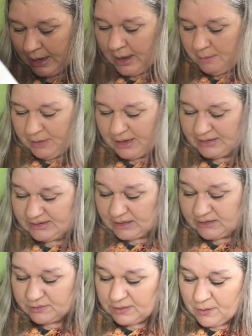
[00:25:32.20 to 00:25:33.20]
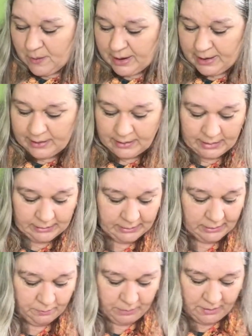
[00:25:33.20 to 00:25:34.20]
but it does require a
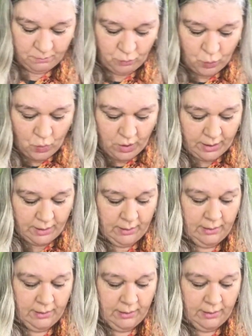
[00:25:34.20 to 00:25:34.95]
little bit more